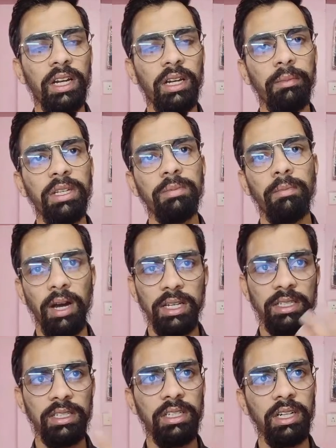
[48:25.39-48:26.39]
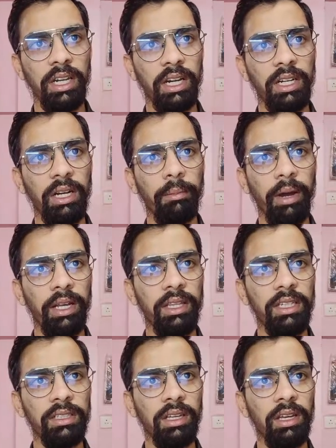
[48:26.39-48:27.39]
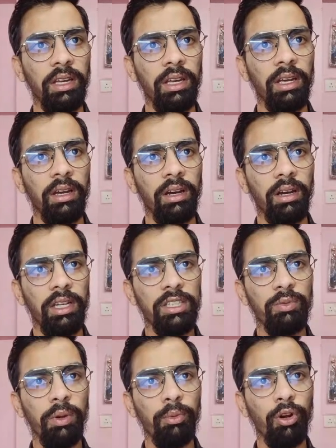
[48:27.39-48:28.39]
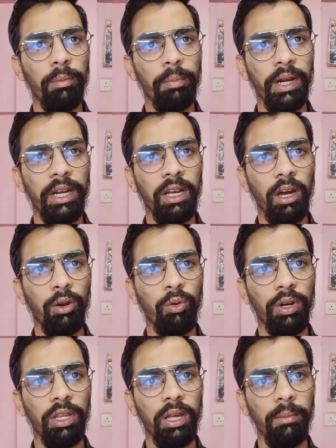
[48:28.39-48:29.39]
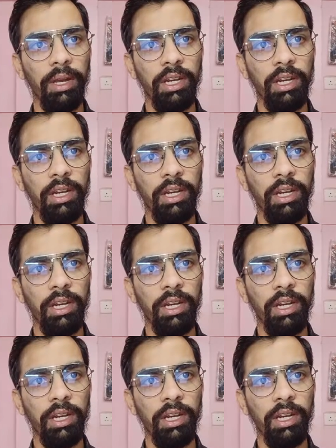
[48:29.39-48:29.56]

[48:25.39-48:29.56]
that means mask is detected by this svm dot predict algorithm.